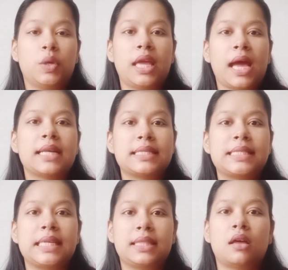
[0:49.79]
we had
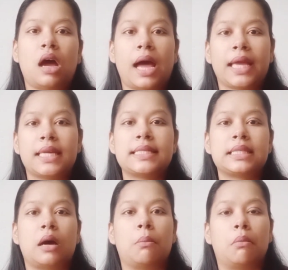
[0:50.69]
seen the
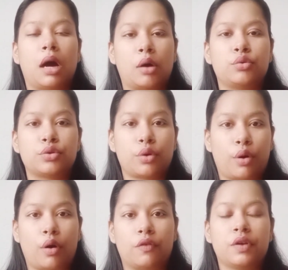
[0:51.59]
highest amount
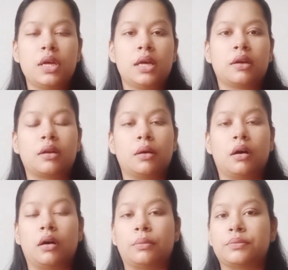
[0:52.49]
of
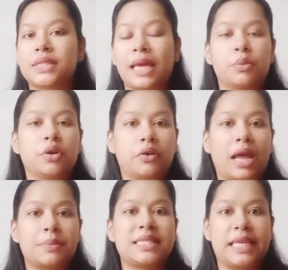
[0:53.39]
cyber
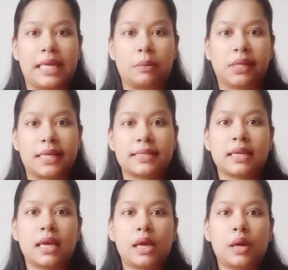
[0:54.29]
crimes taking place,